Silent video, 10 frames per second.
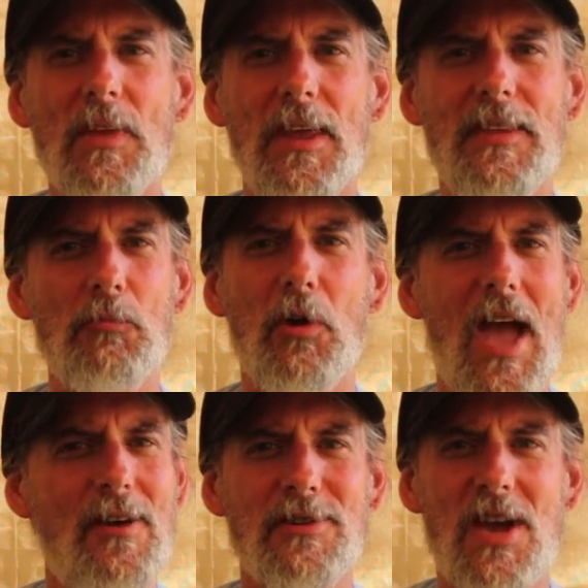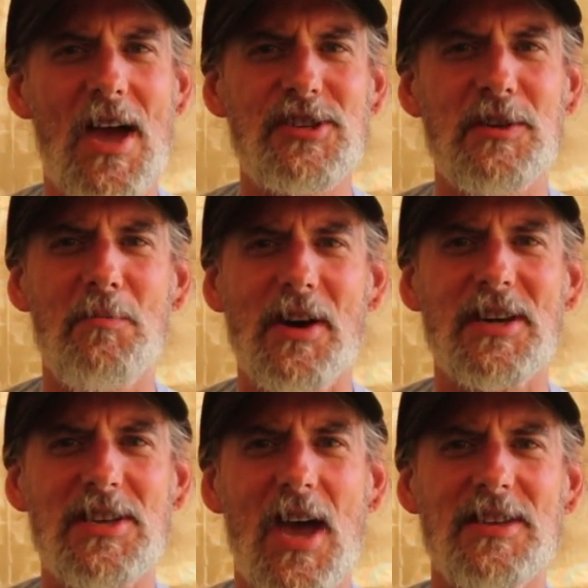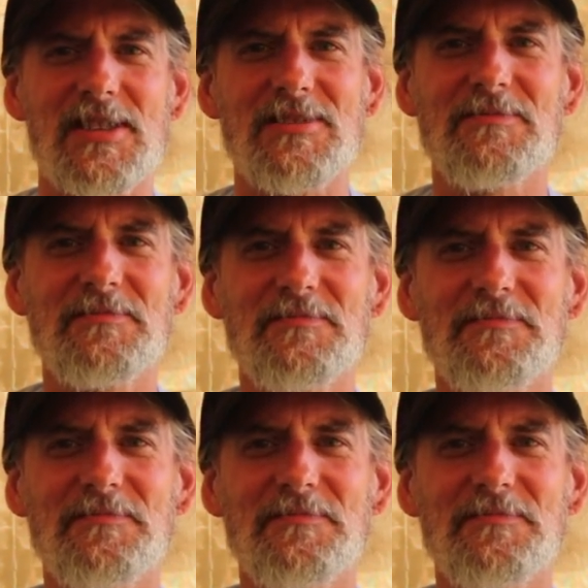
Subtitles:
And then we'll advertise it and monetize it.